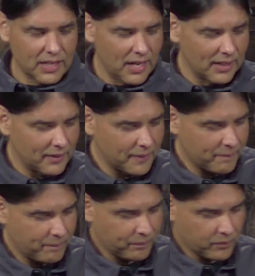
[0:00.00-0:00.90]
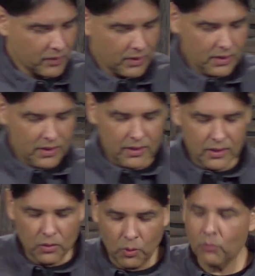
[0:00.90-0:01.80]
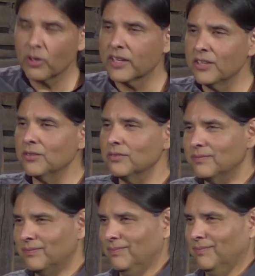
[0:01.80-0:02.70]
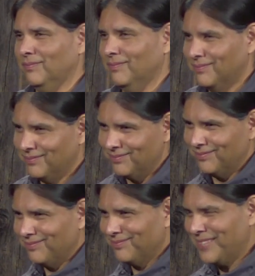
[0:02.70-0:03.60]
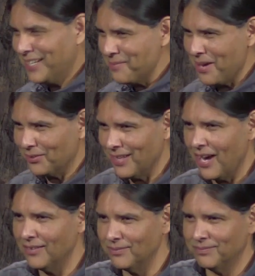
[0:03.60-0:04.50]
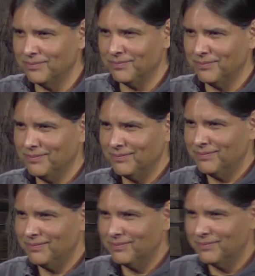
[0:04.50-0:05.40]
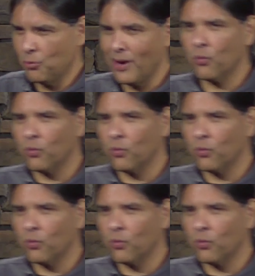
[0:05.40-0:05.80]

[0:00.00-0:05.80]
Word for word: God. What were you? Think about that. Where